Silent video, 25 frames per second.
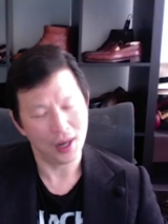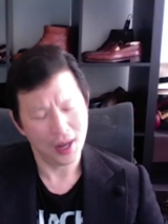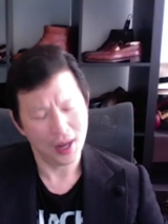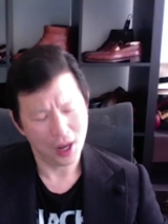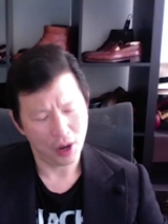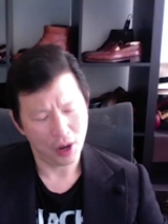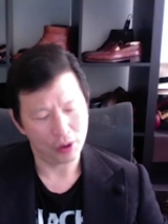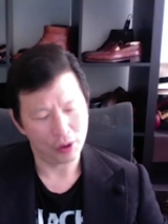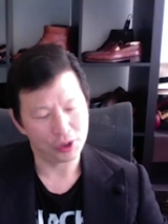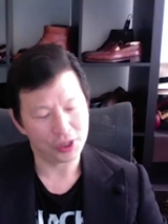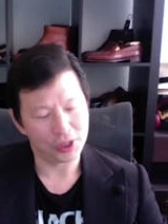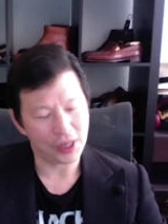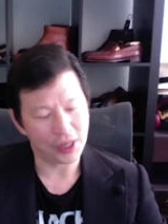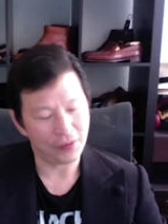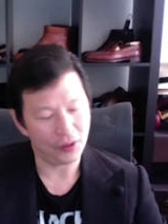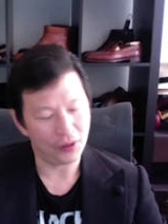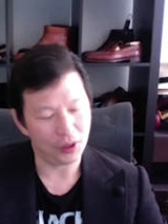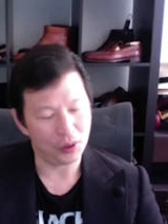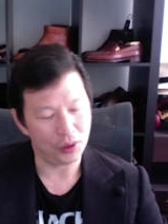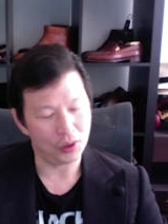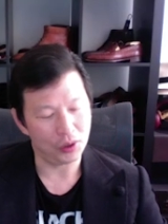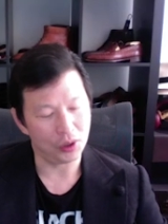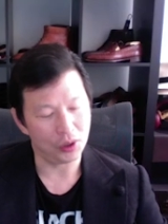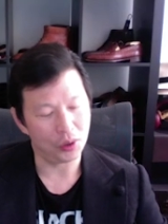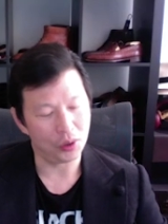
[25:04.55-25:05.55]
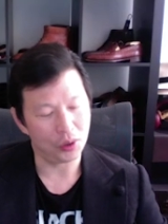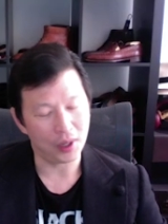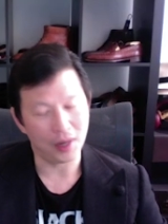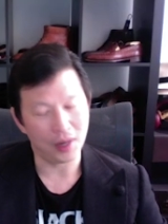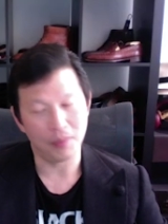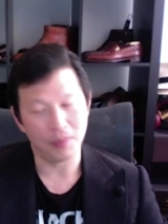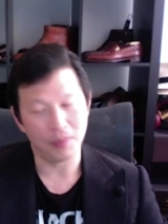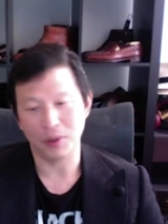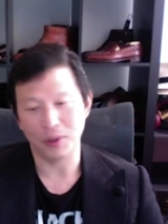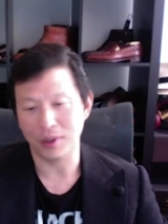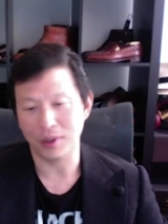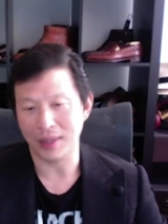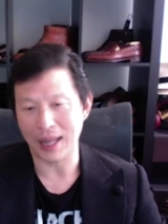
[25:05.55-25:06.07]
07, you do um, your
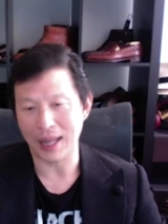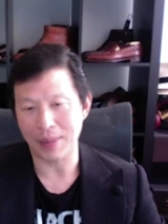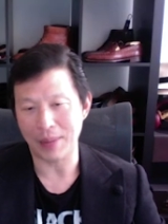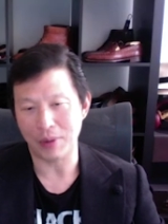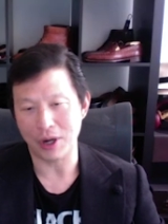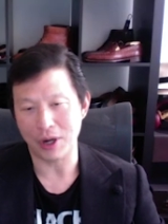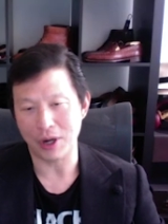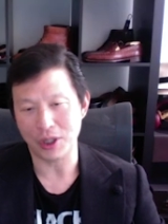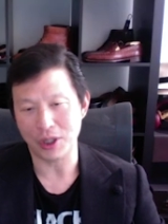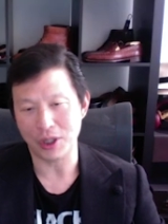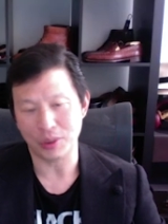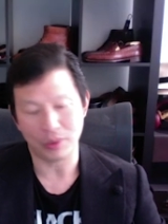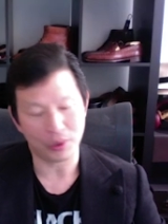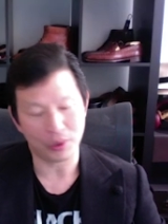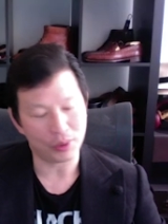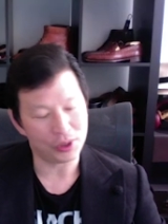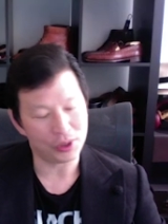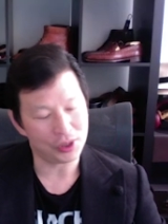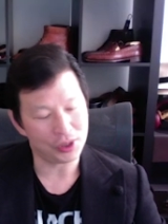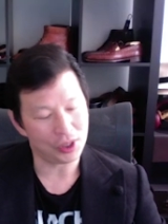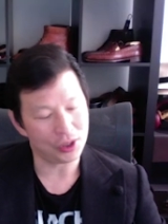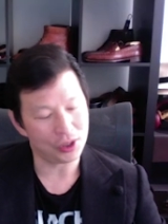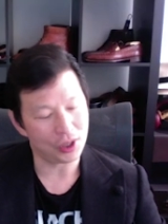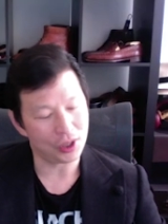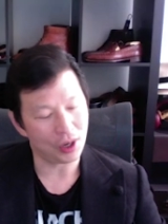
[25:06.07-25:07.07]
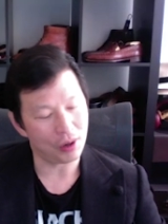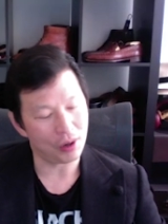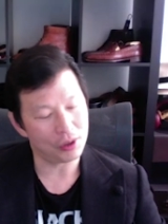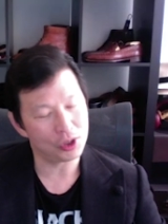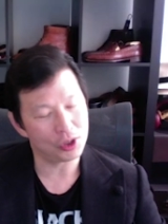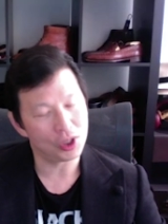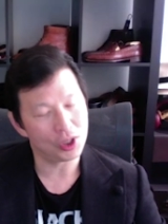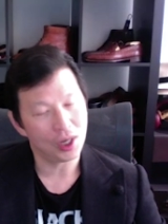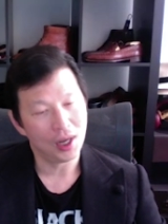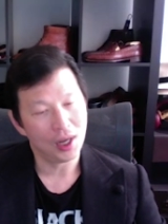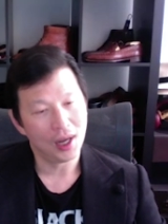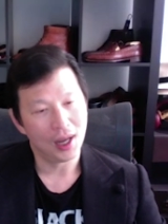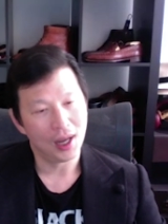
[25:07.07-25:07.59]
collaboration with Quincy Jones.
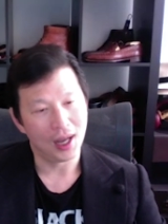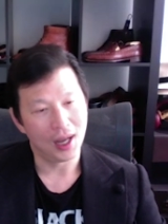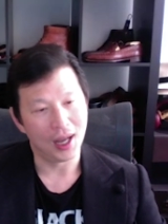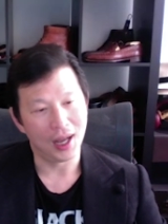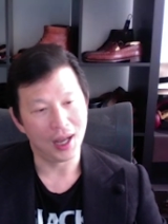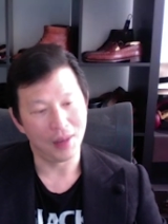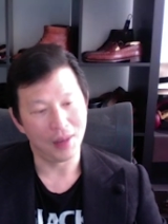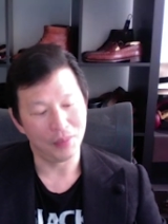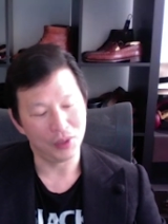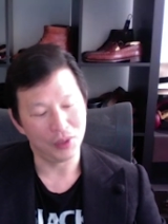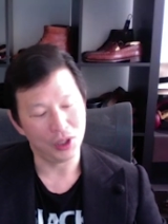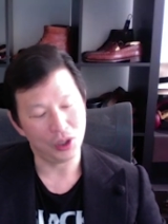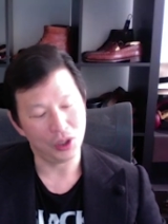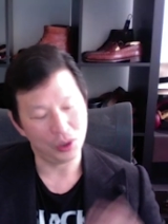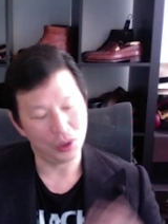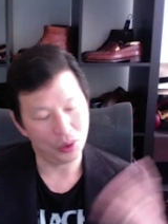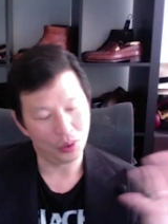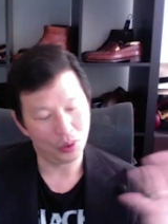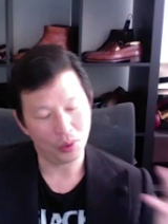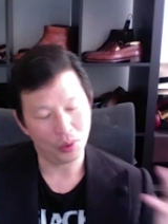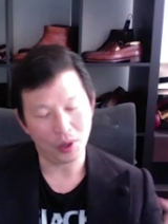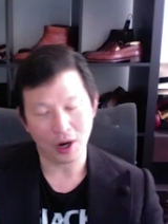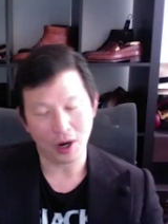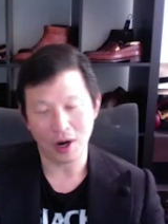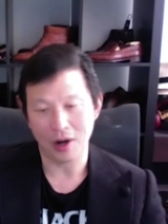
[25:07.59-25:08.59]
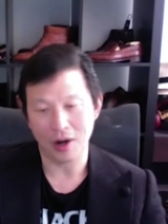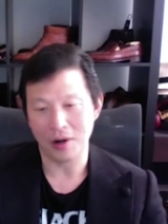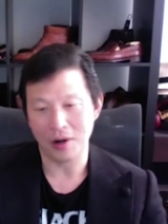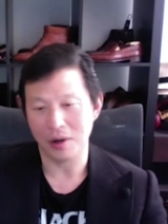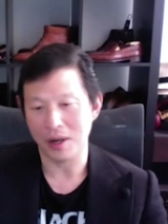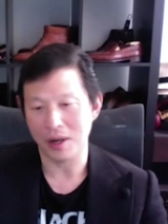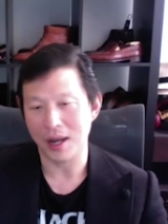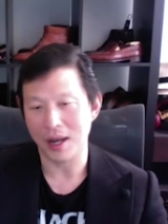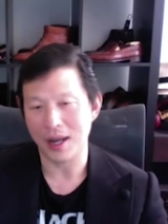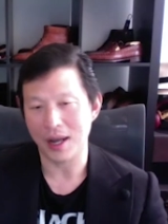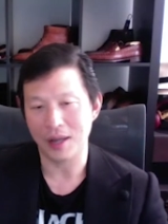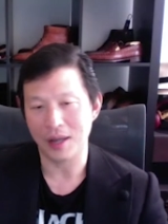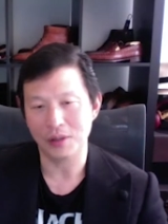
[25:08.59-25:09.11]
Um, you are
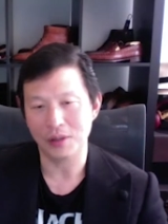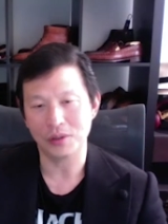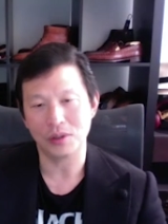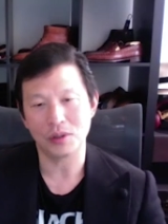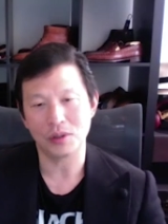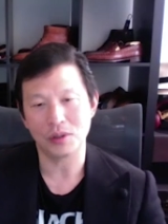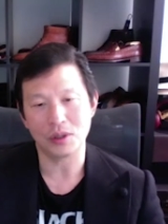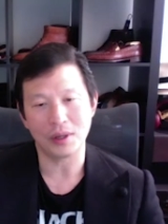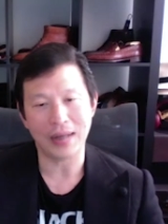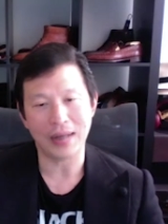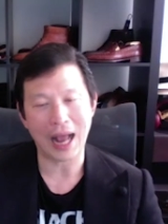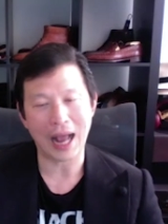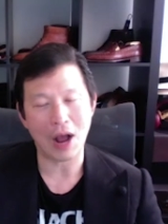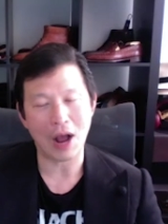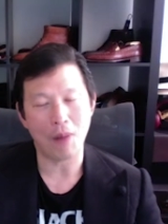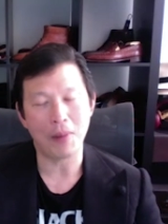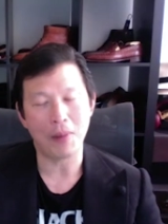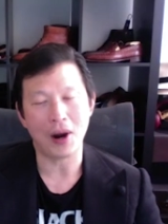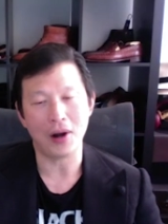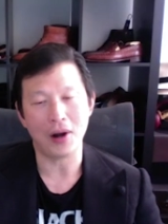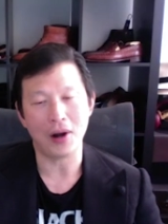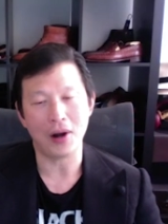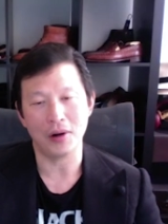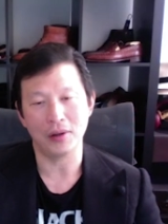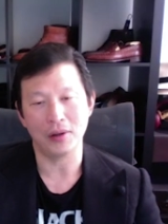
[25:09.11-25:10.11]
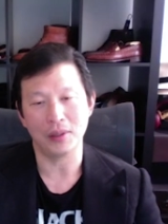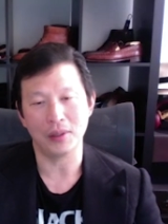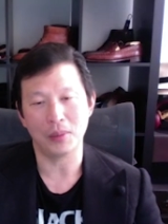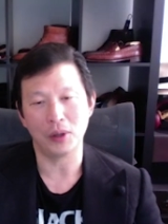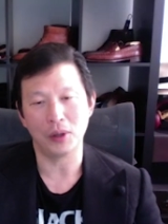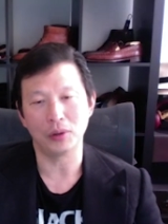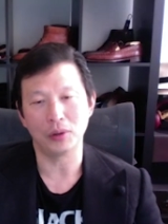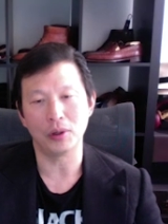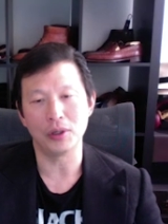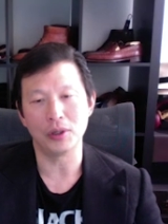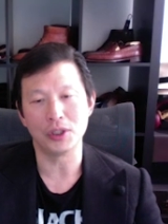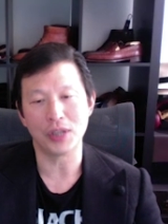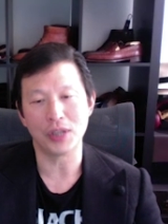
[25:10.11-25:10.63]
uh, now a partner at the
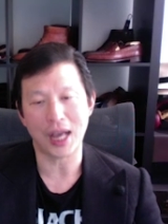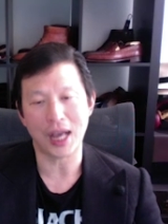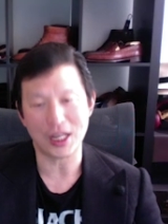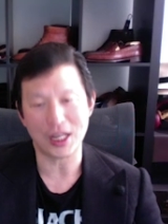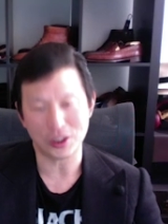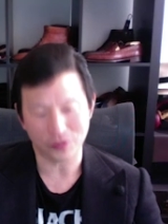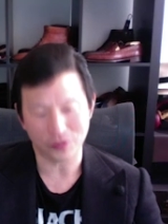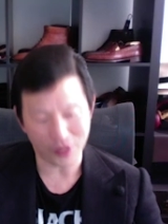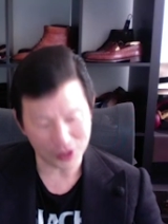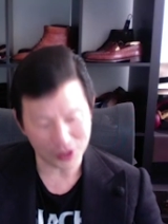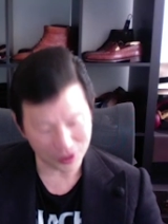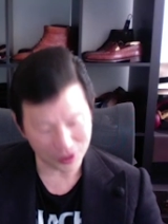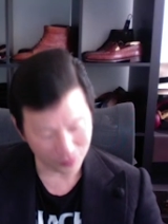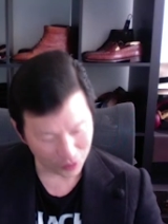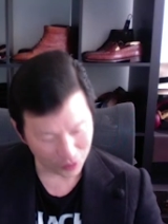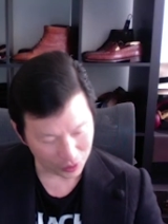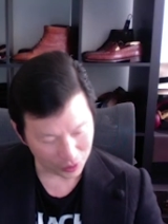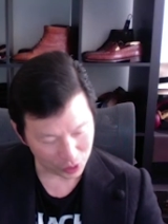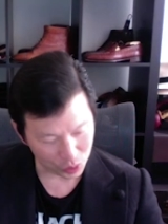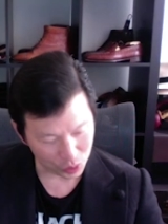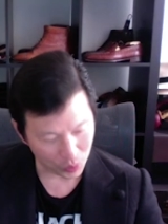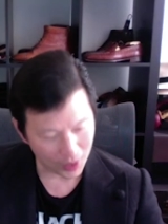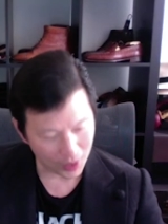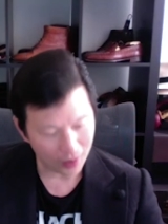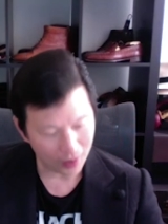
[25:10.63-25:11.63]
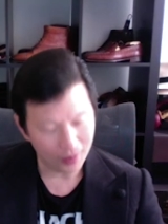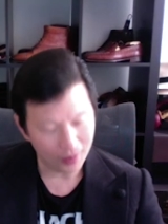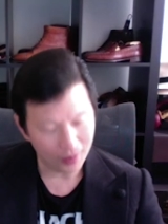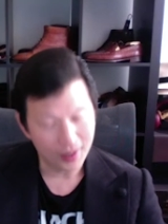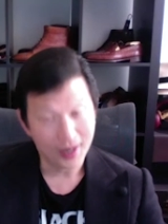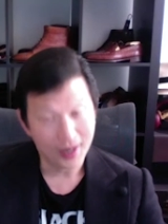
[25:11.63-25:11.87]
Montreux Jazz Festival as well.